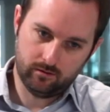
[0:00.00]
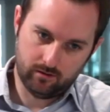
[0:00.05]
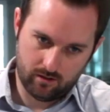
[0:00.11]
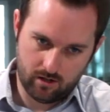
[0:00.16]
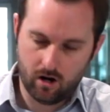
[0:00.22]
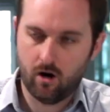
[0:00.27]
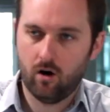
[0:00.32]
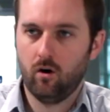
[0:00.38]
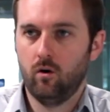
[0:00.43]

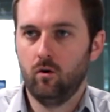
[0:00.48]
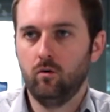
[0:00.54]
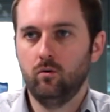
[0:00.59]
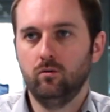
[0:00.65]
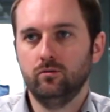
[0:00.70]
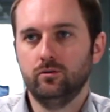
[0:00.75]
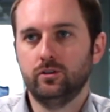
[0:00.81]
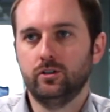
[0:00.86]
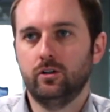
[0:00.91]

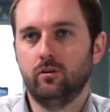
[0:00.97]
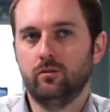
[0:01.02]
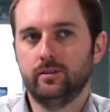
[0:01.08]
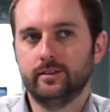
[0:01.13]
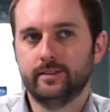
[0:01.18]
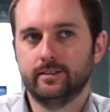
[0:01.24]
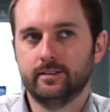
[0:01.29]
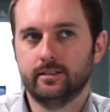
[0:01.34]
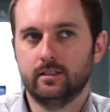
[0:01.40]
No,
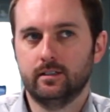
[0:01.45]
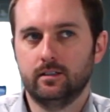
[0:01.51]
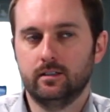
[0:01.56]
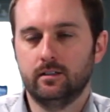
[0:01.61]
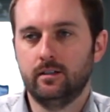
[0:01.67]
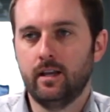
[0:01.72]
this is a